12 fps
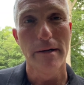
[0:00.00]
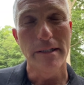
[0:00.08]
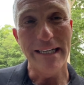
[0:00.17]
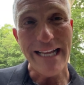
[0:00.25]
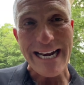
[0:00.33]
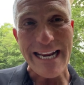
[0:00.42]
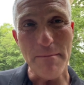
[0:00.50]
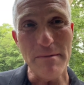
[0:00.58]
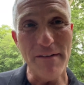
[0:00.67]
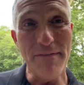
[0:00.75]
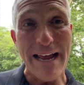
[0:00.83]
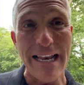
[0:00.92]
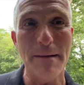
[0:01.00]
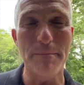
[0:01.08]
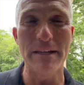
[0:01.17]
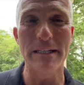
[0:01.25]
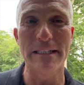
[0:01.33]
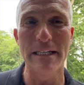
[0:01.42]
To let Him develop
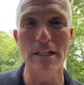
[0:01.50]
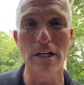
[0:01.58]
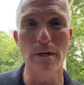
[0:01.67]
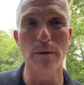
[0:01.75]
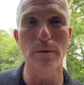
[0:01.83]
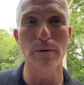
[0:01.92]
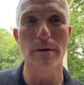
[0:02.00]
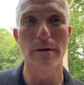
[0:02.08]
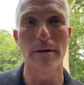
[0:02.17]
this in you,